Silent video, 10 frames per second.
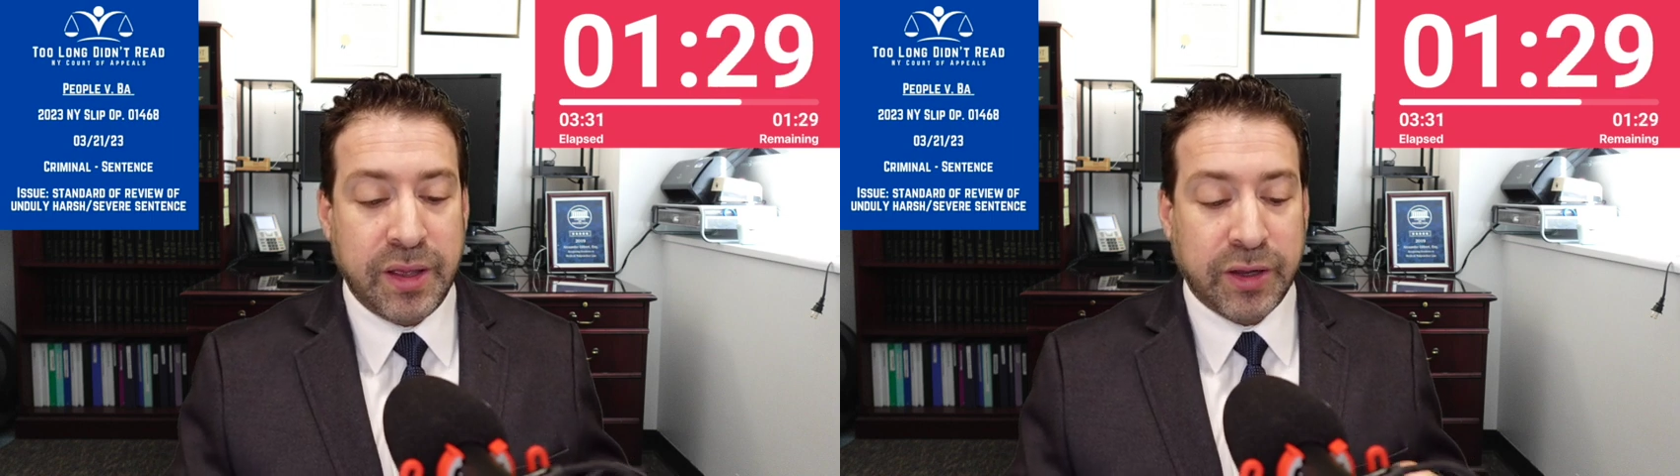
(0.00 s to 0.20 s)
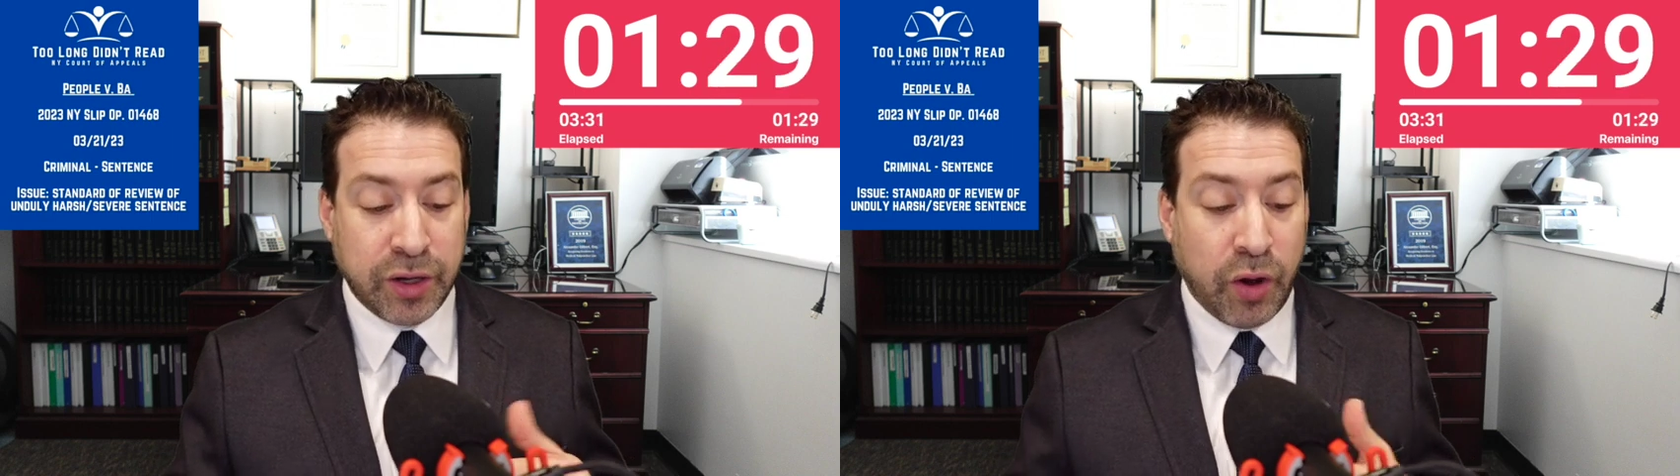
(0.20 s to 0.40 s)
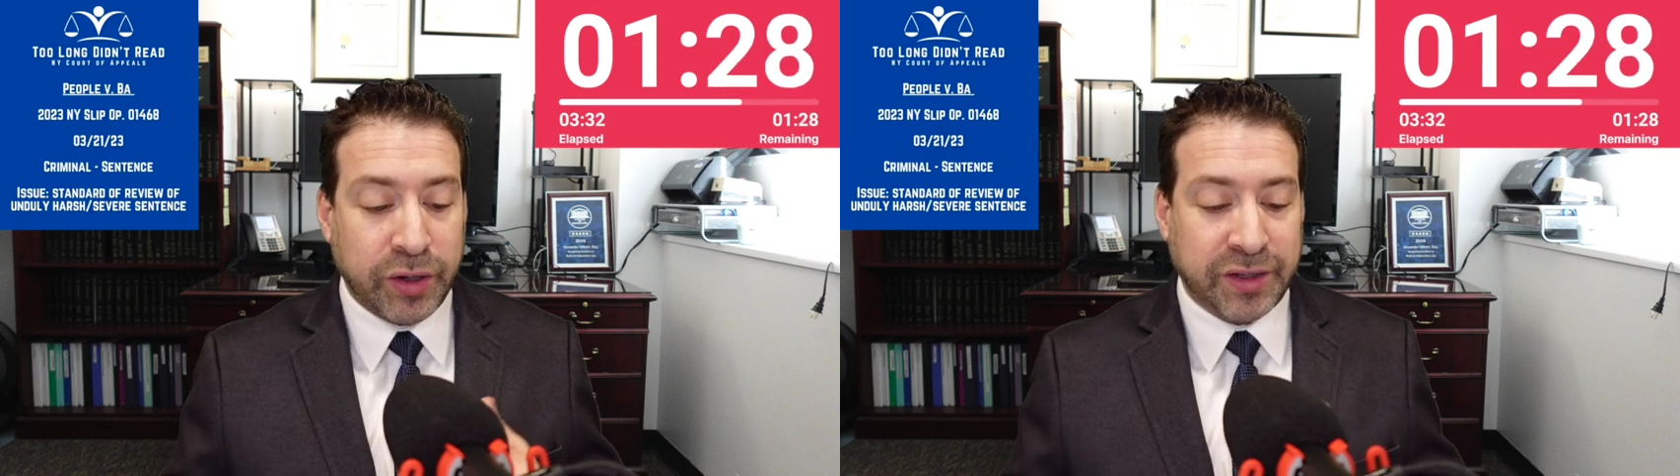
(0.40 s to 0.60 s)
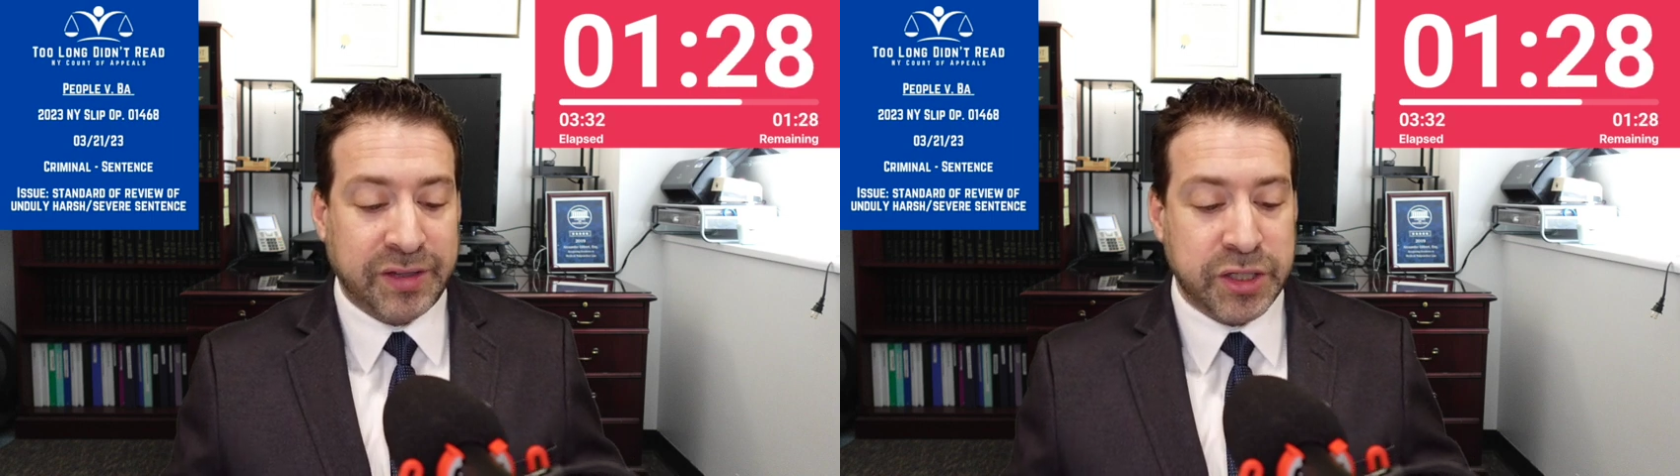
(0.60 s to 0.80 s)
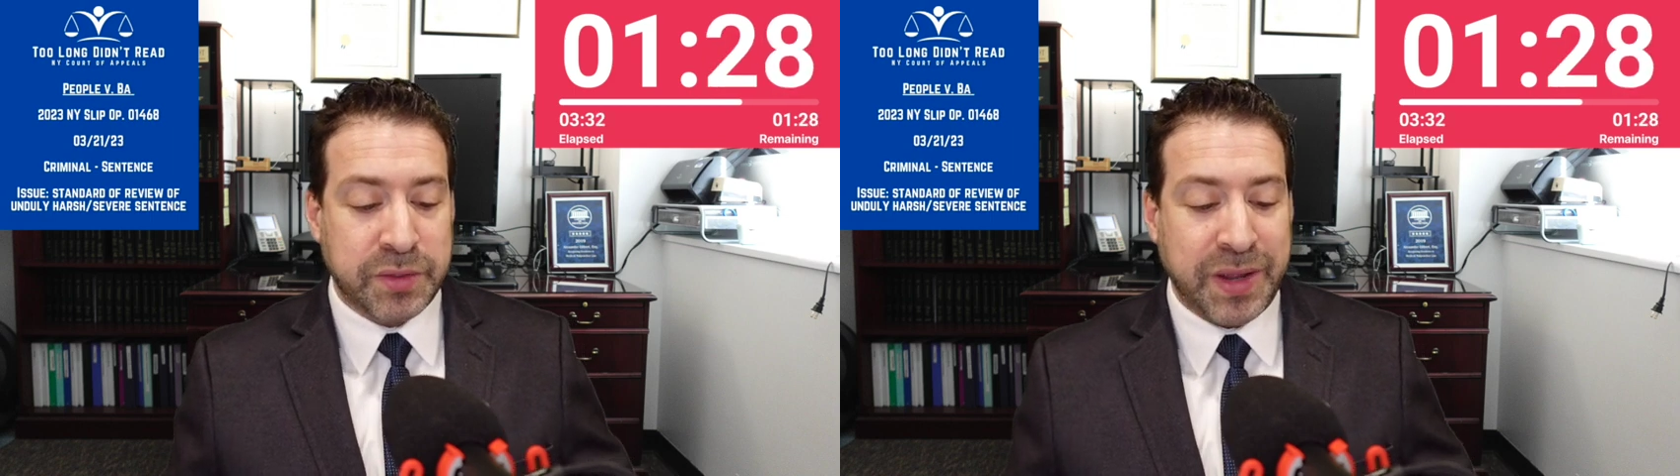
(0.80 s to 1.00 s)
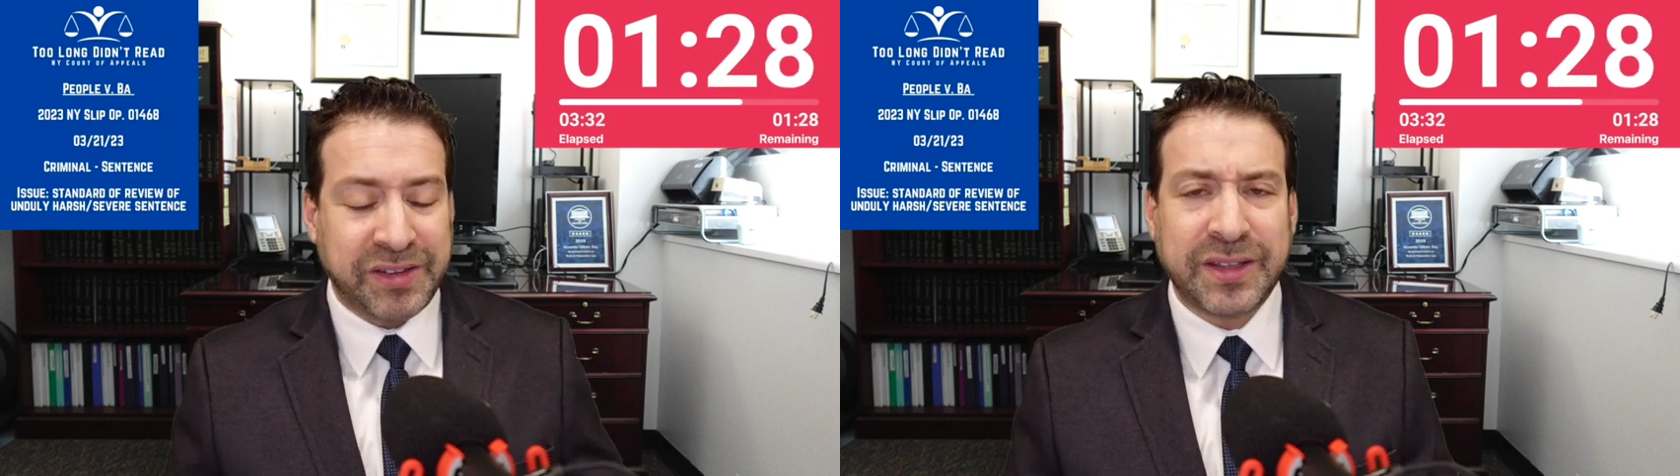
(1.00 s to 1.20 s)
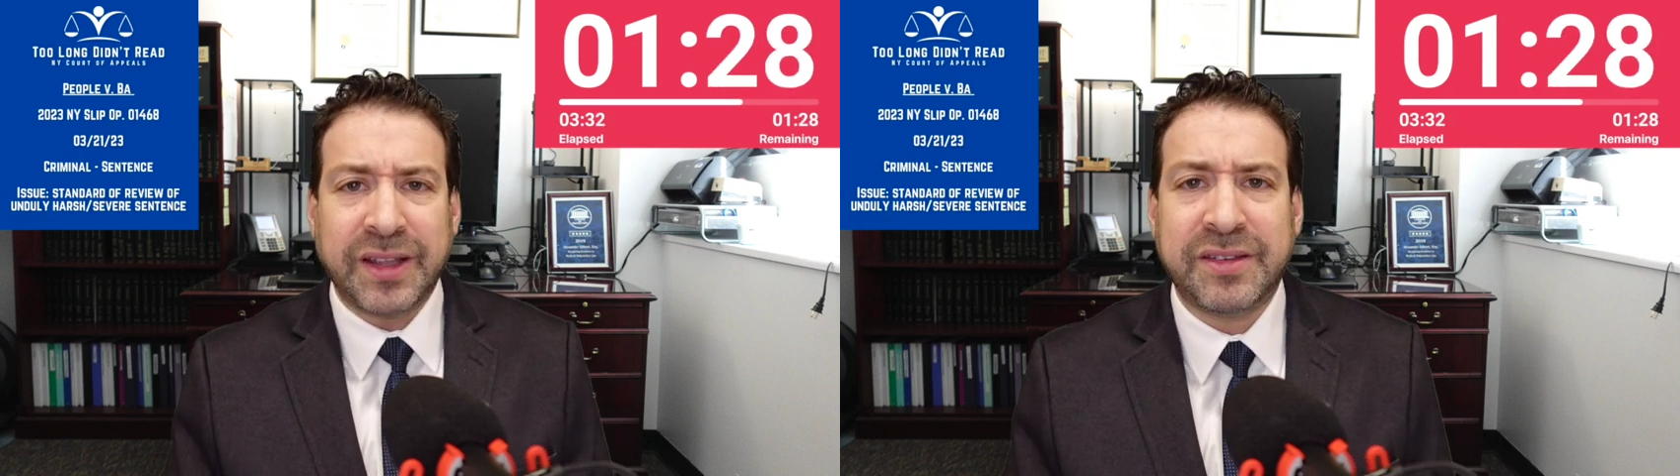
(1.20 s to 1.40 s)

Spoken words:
concurring decision, basically